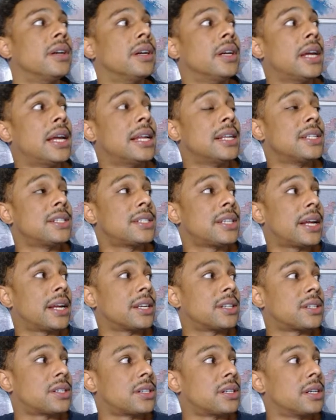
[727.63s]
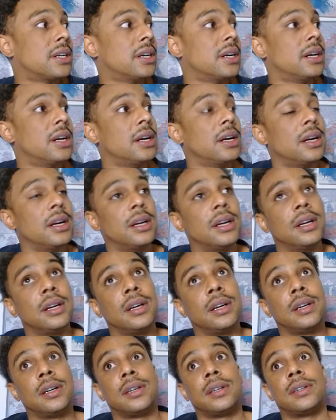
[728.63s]
instincts
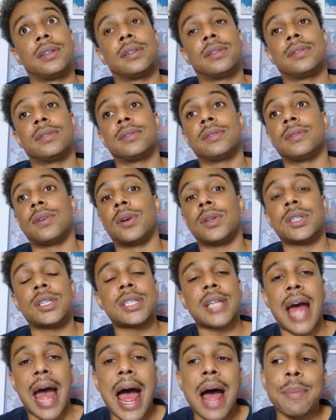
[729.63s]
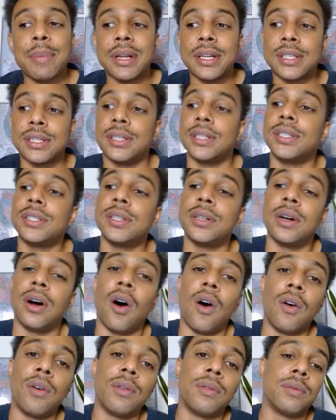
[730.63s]
or just habits is to
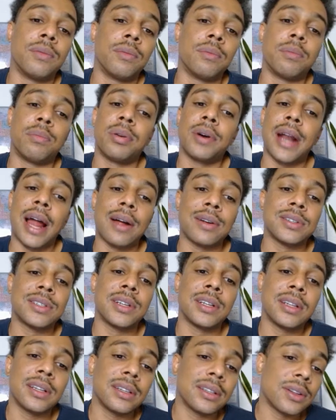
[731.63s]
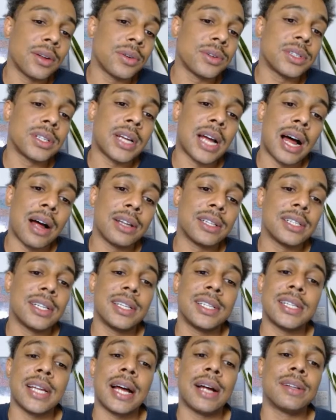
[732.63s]
pronounce those
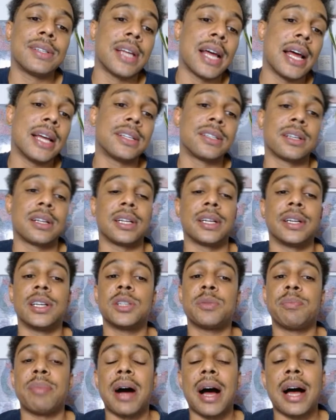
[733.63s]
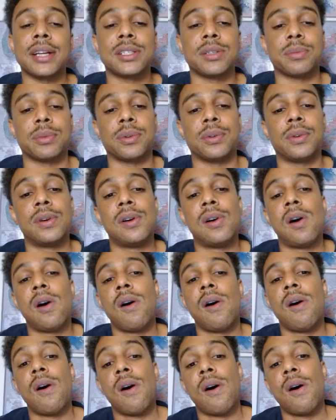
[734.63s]
consonant sounds as clear as possible.
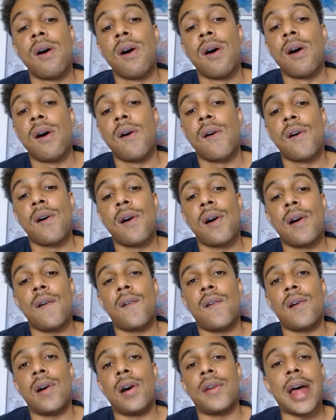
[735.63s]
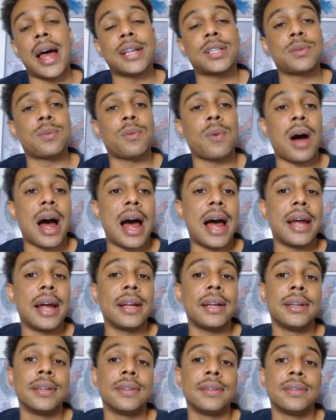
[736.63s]
And that's why